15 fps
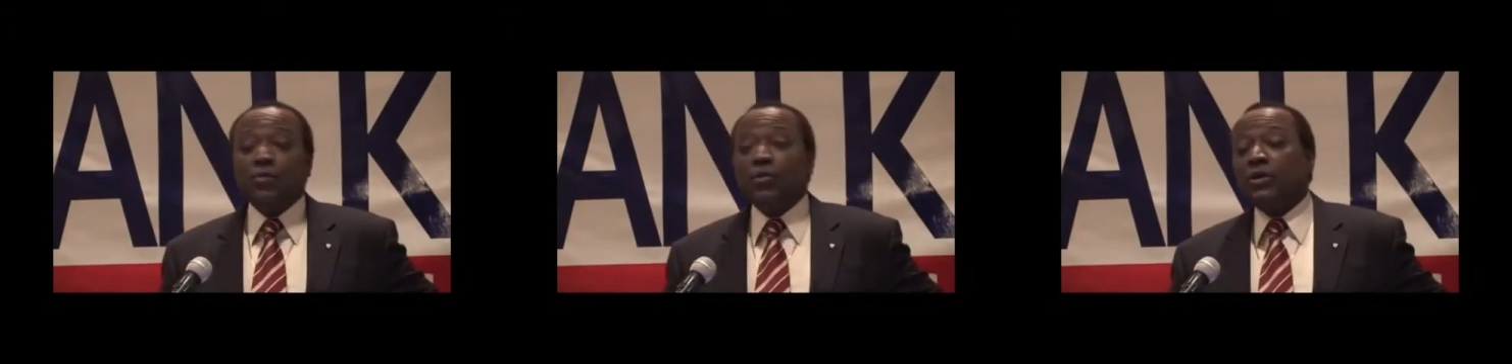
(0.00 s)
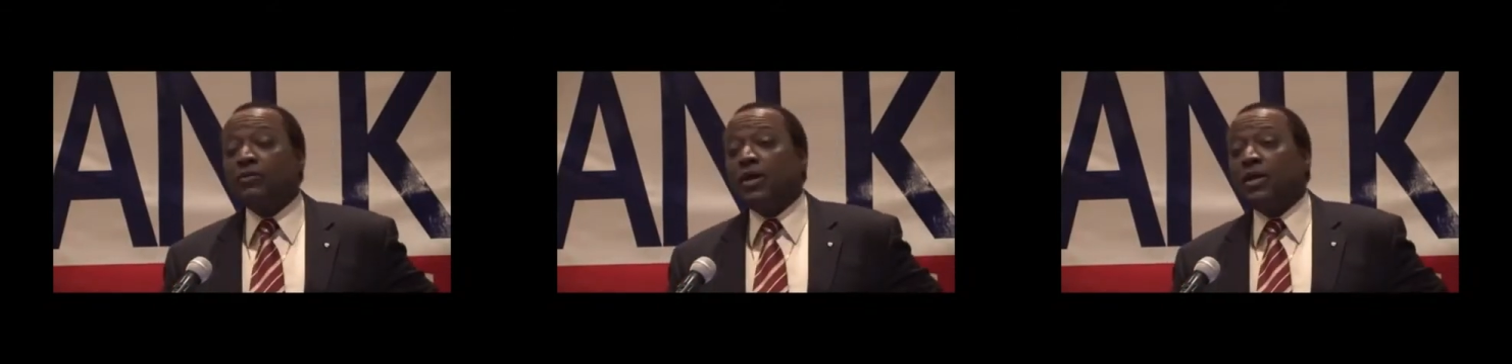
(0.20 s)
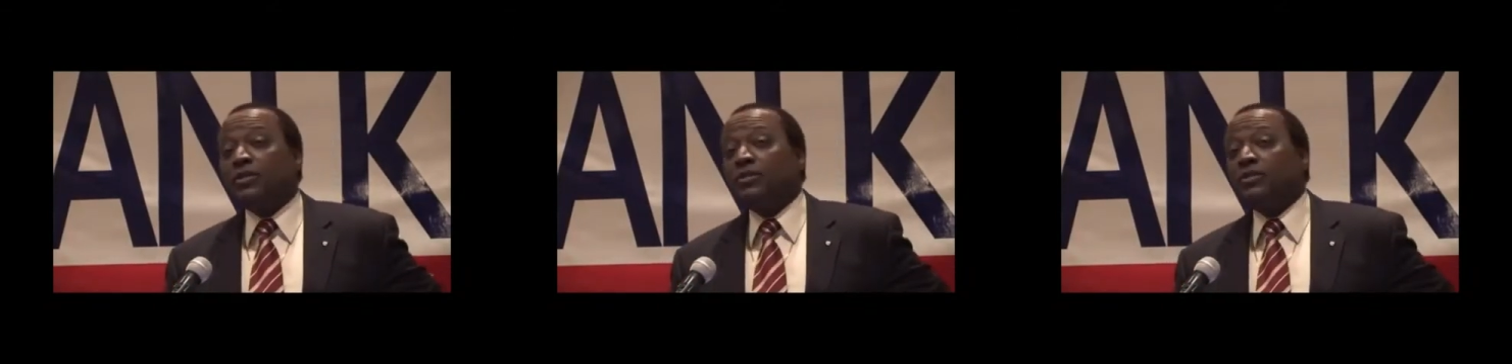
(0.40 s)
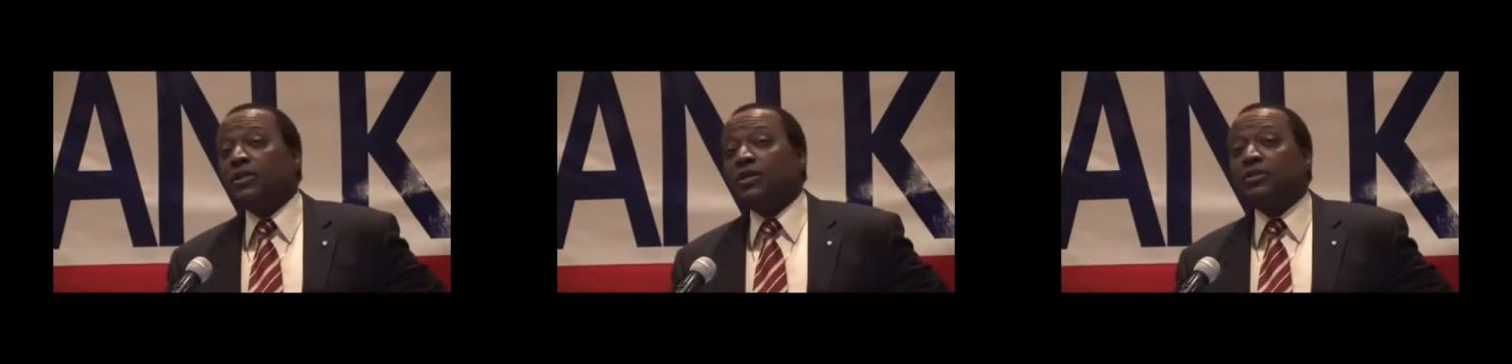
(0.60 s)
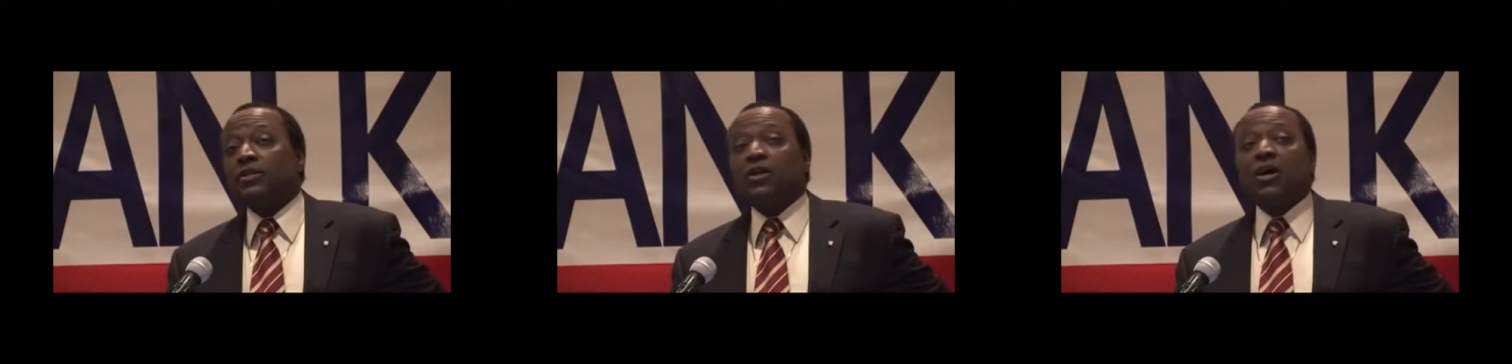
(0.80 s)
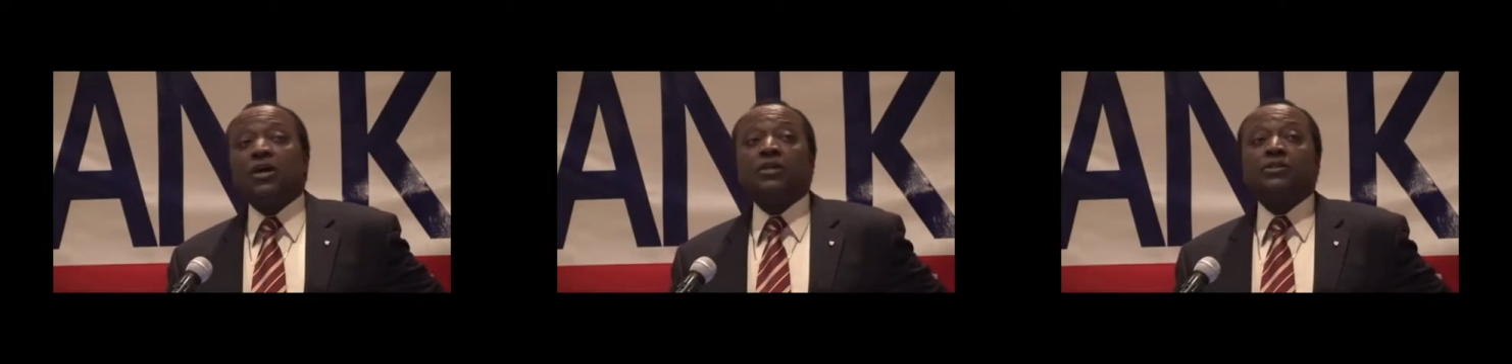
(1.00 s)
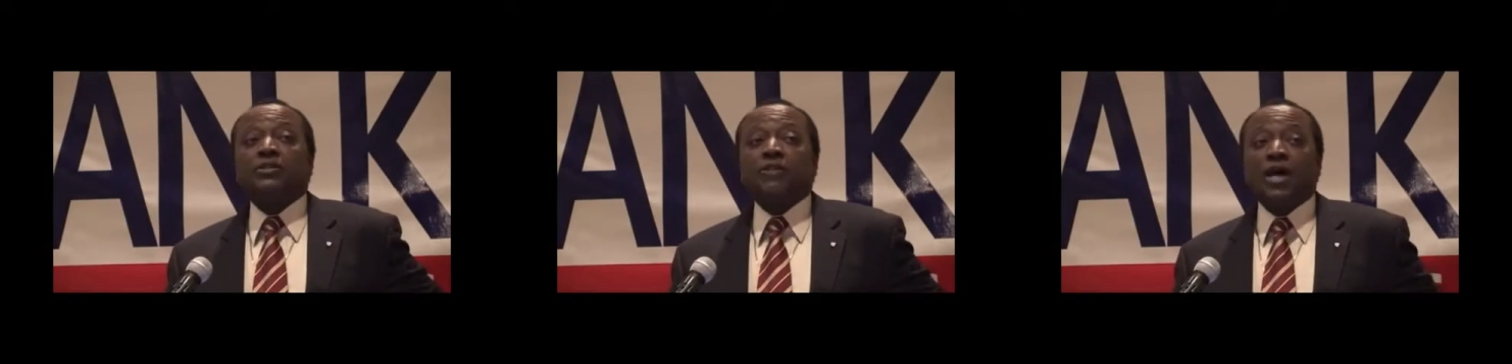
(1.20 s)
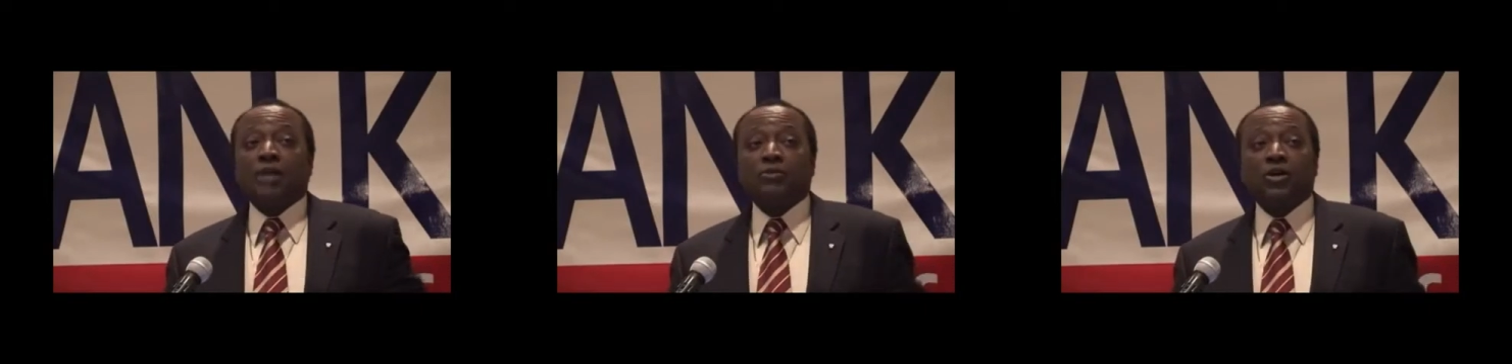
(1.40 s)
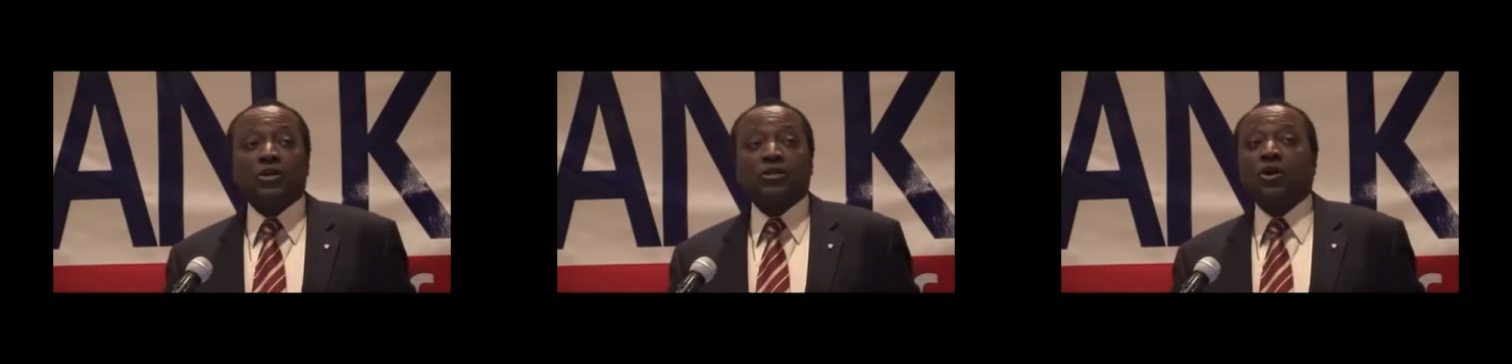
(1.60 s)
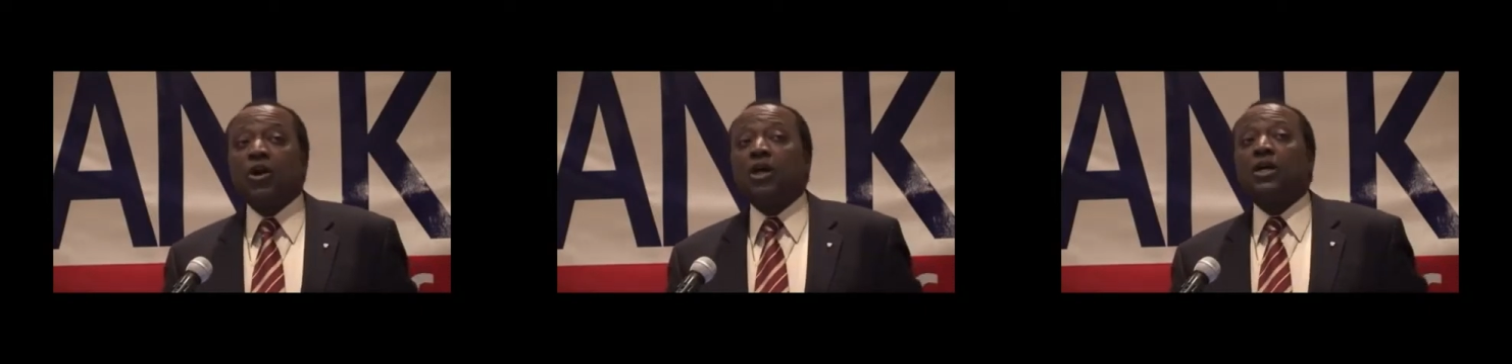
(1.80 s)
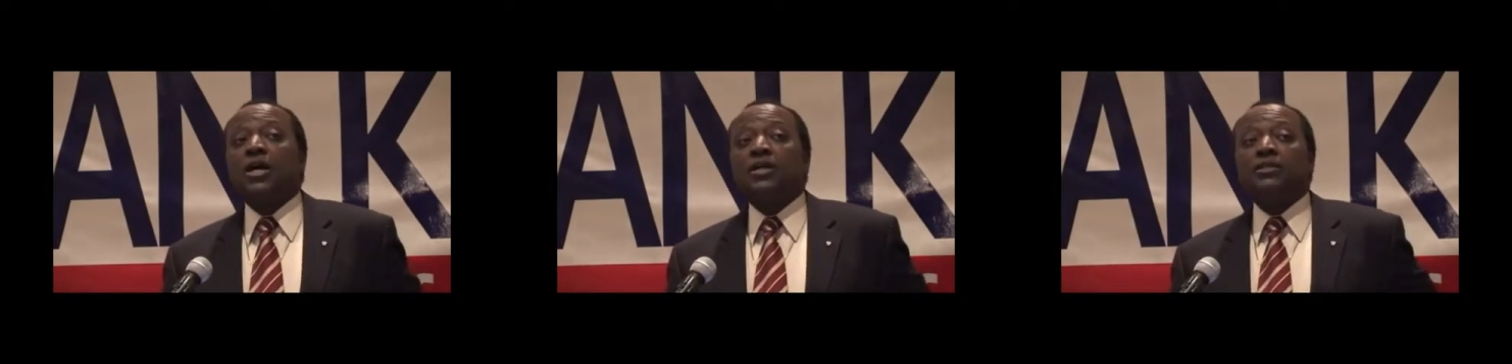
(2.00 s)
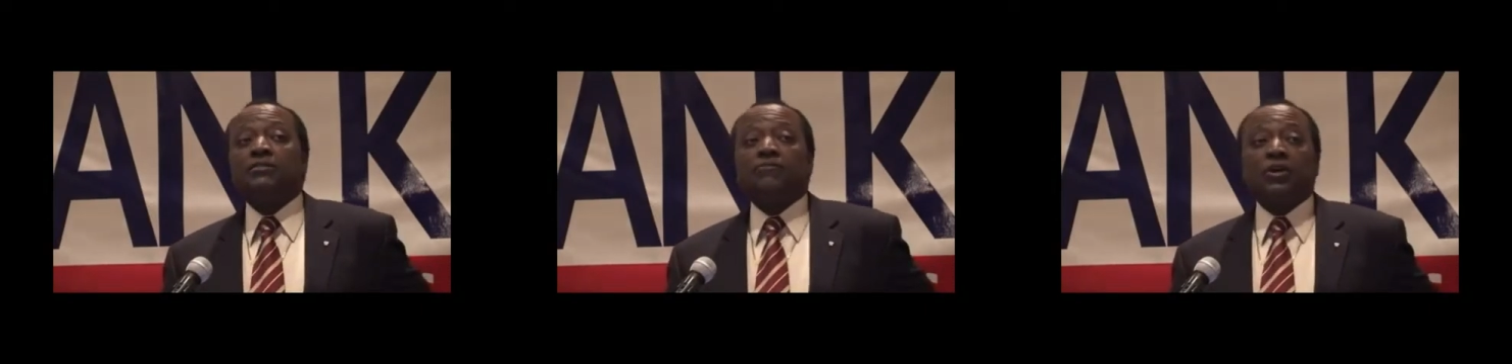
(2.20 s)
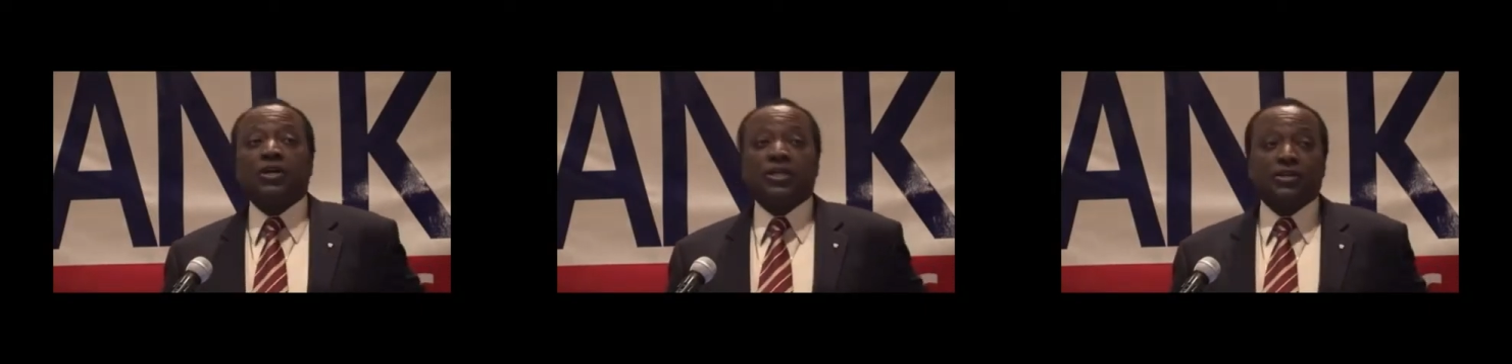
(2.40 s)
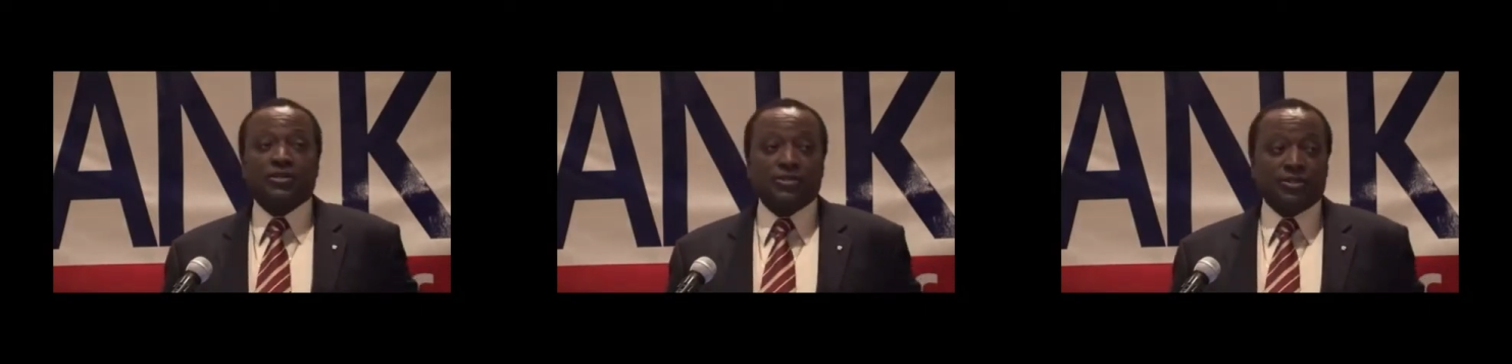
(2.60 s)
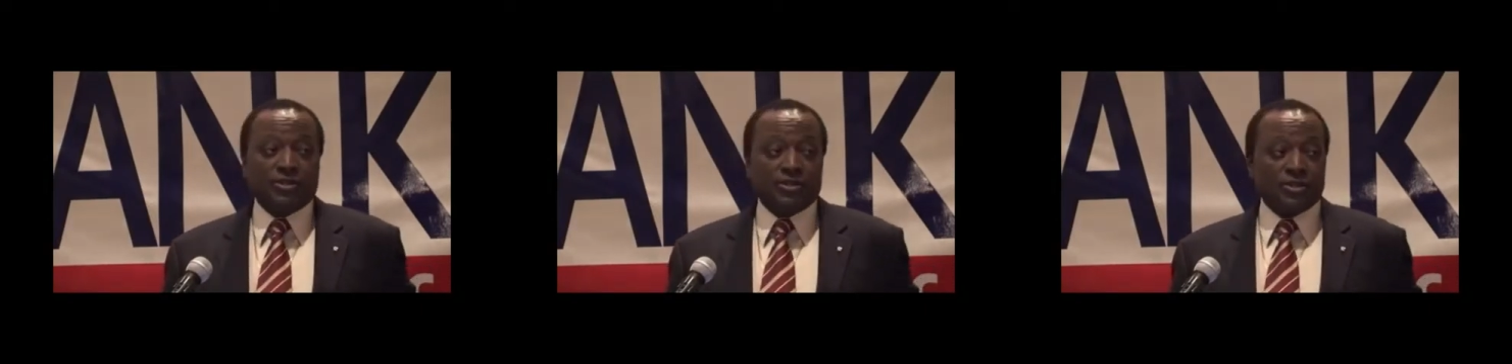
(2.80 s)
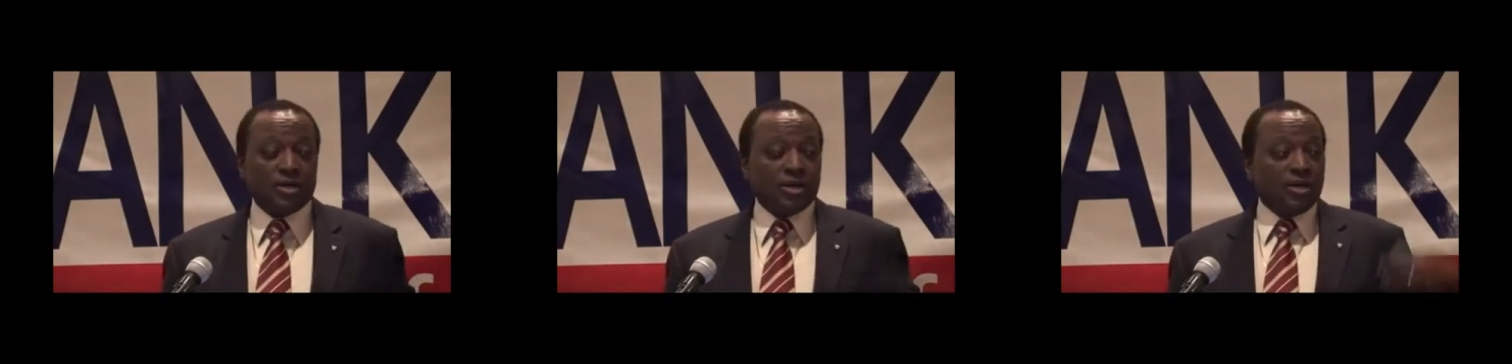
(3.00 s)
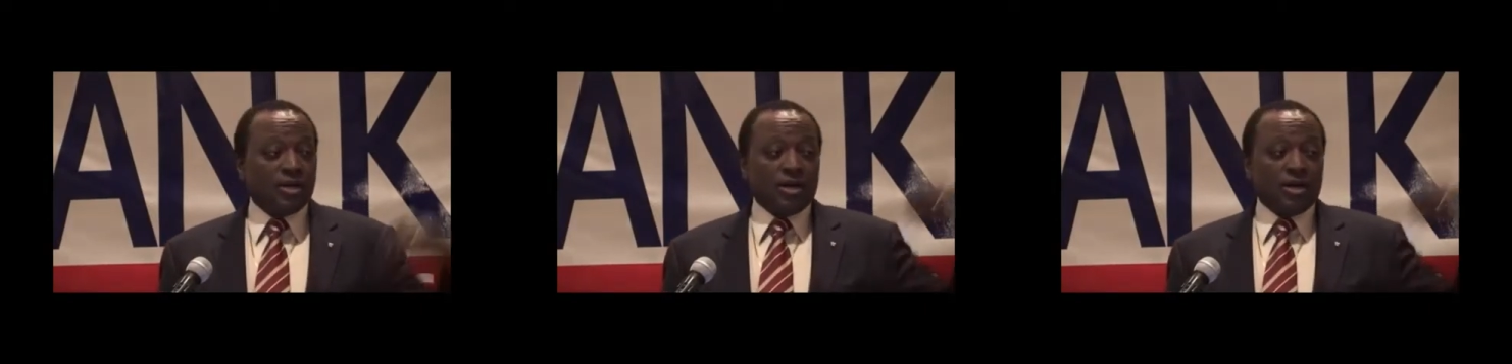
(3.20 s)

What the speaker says: went around this country the longest time talking to all kinds of audiences,